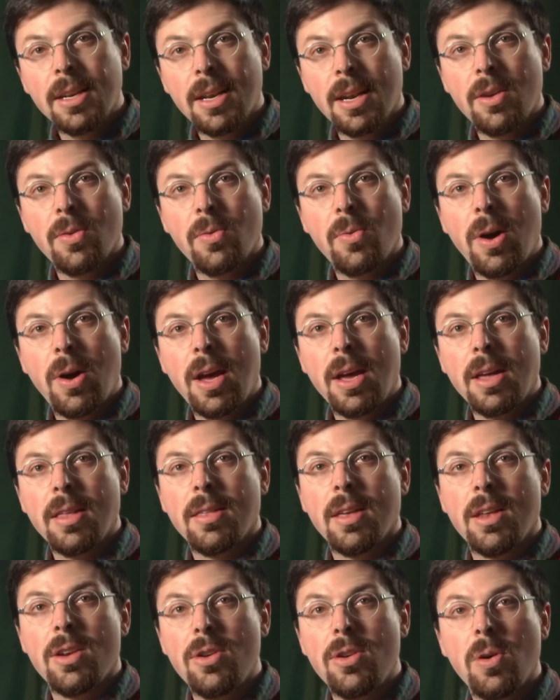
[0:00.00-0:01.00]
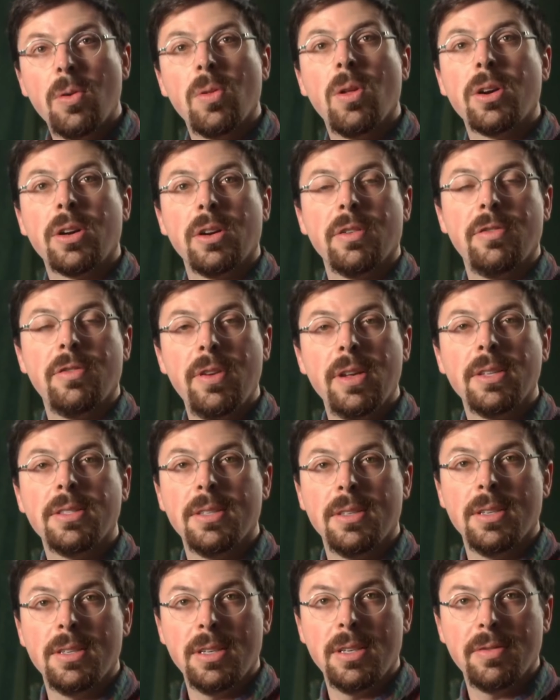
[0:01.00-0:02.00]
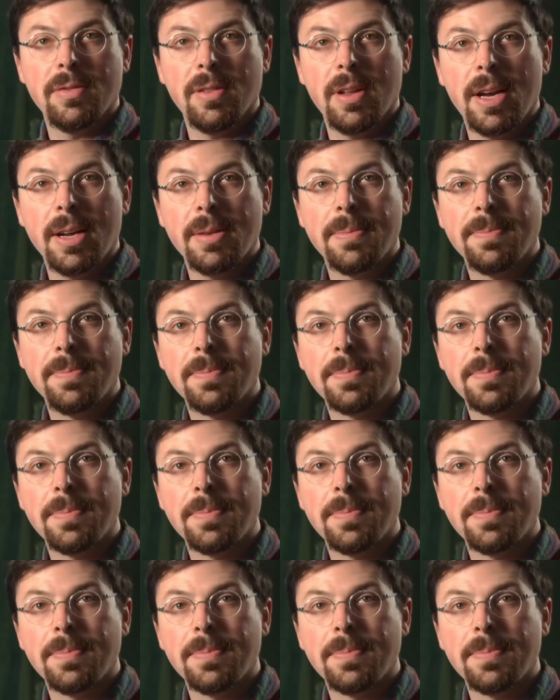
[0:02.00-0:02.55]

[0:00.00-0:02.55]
in a way that no longer fits into D flat.